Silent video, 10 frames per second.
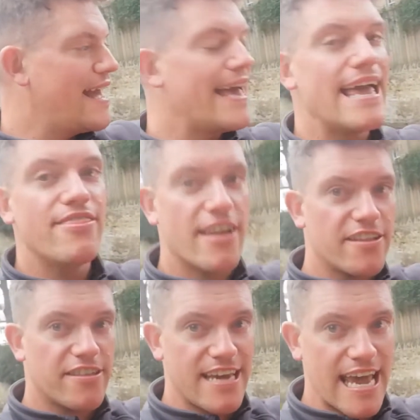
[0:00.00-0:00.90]
and then
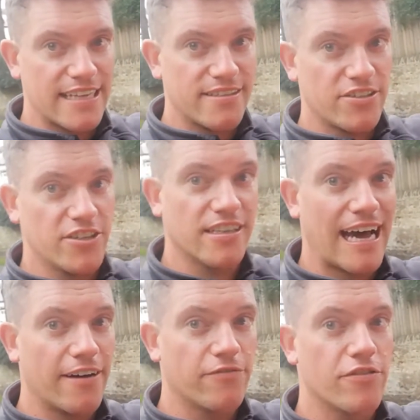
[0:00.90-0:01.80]
at the end you'll
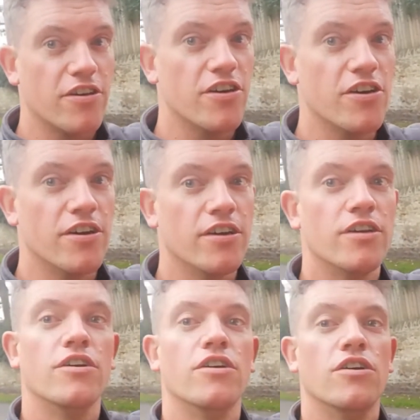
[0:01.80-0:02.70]
have the
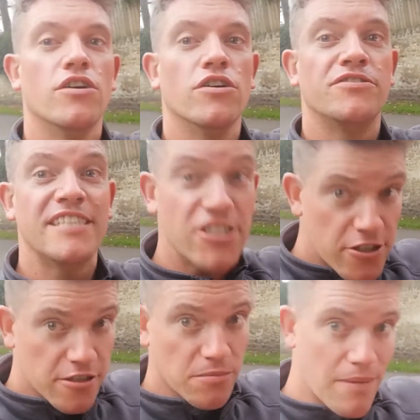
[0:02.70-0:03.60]

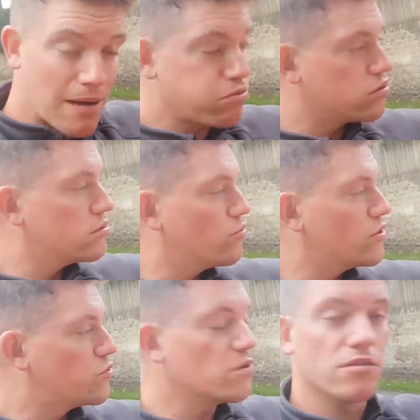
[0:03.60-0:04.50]
digital map
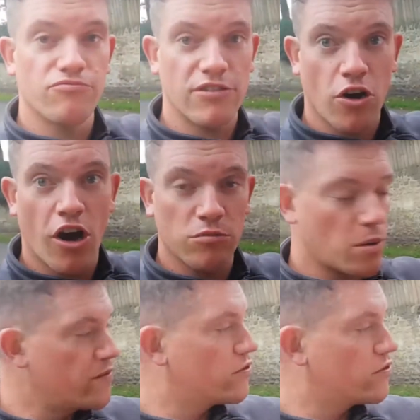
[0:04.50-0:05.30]
which will record where we've